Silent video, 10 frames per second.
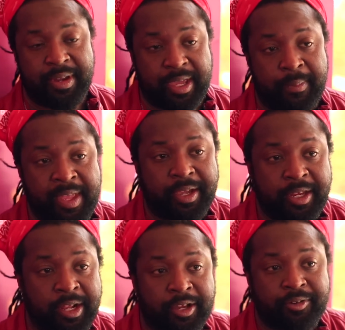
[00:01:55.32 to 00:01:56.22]
like I'm
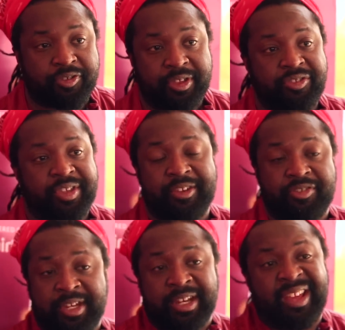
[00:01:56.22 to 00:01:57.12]
knocking all Christians, and that's
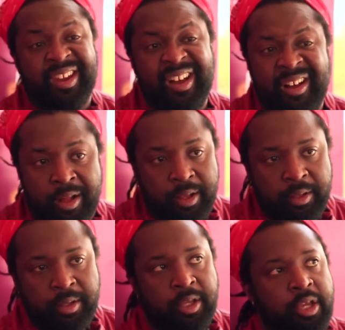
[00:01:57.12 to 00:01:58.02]
not it at
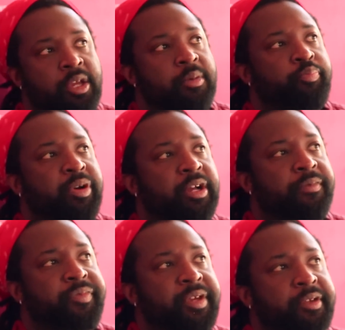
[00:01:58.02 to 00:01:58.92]
all.
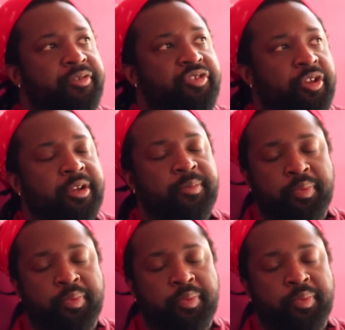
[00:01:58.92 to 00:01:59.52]
But the certain